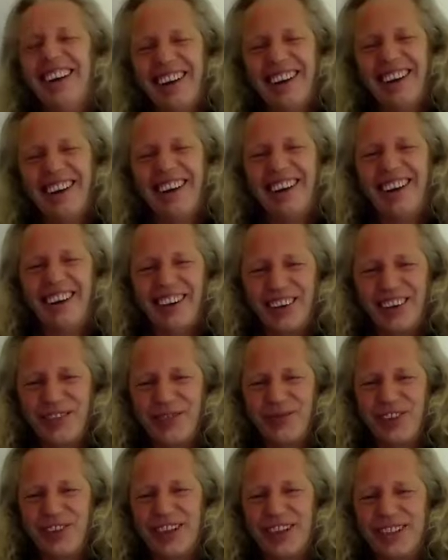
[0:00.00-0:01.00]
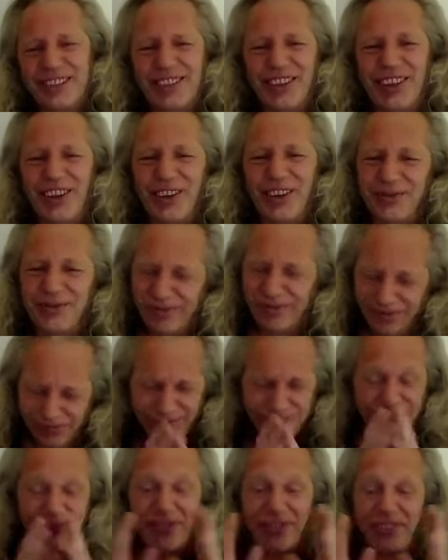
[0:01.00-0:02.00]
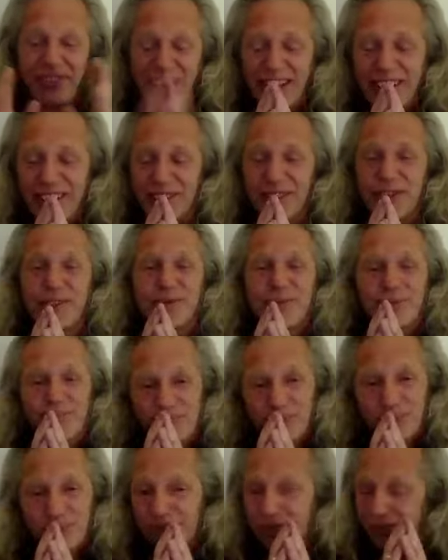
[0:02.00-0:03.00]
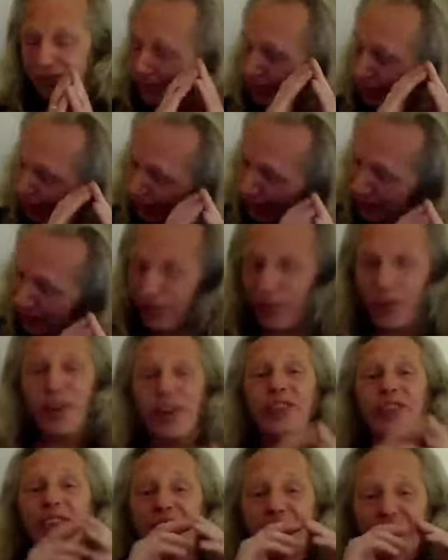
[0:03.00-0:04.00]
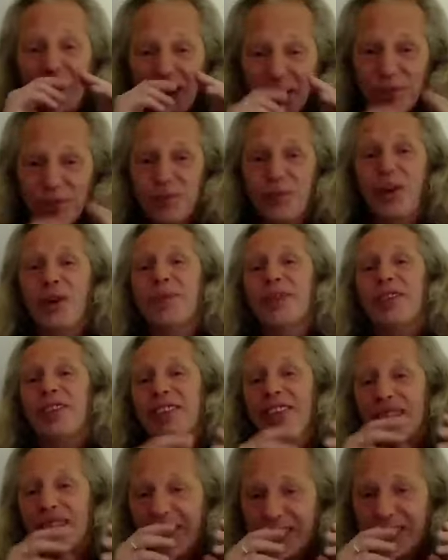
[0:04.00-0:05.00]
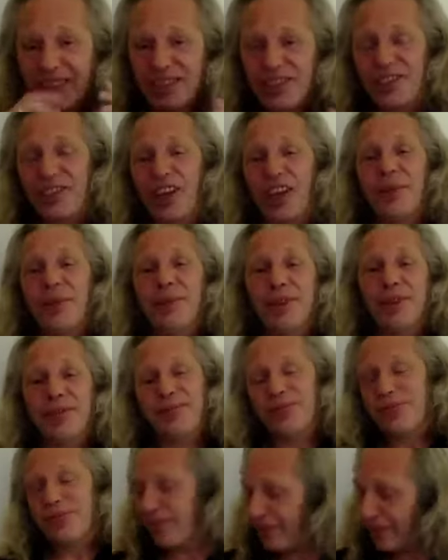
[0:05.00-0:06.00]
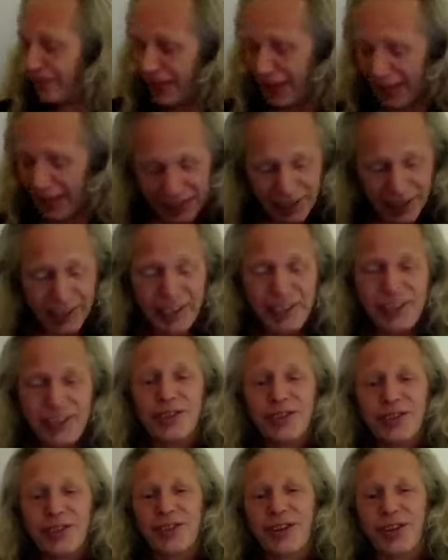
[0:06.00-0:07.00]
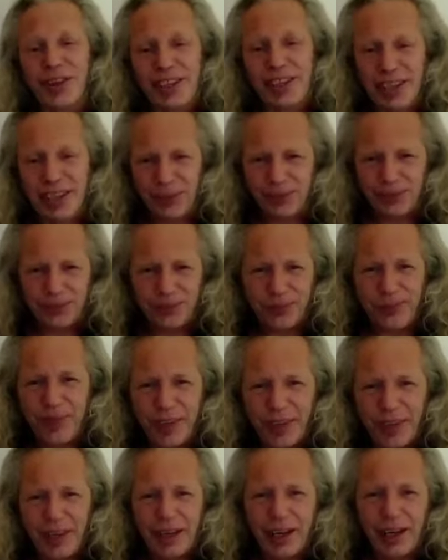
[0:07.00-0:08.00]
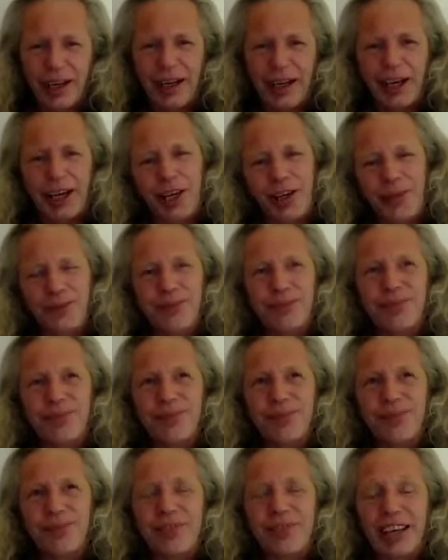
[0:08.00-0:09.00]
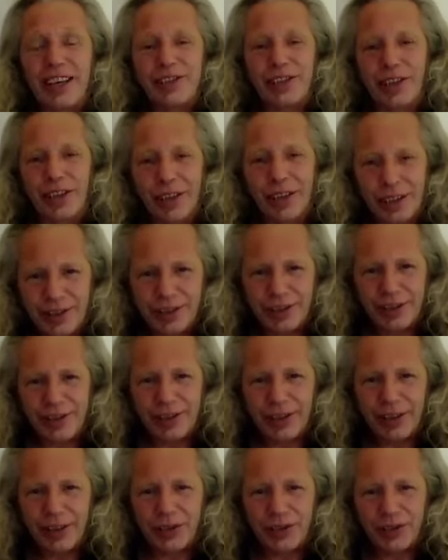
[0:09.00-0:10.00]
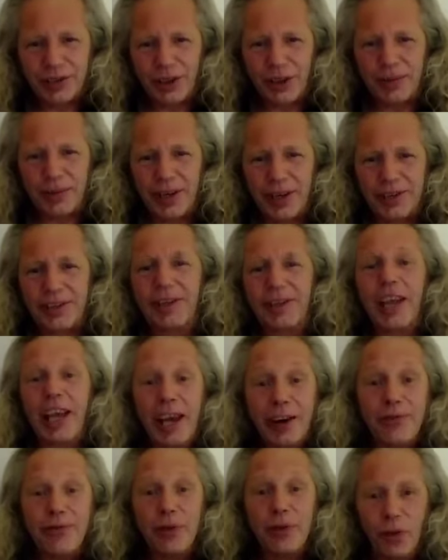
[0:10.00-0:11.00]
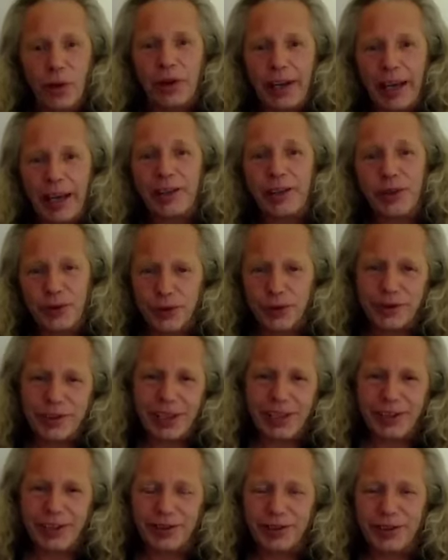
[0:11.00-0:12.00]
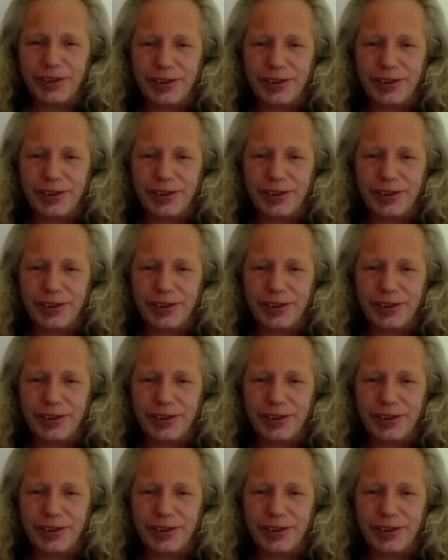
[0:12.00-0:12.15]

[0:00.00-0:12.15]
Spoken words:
Oh, first off, thank you, Yvonne, Robert, Simon, and Linda, who's not here. Thanks, guys. Thank you so much. And everyone out there who's taken the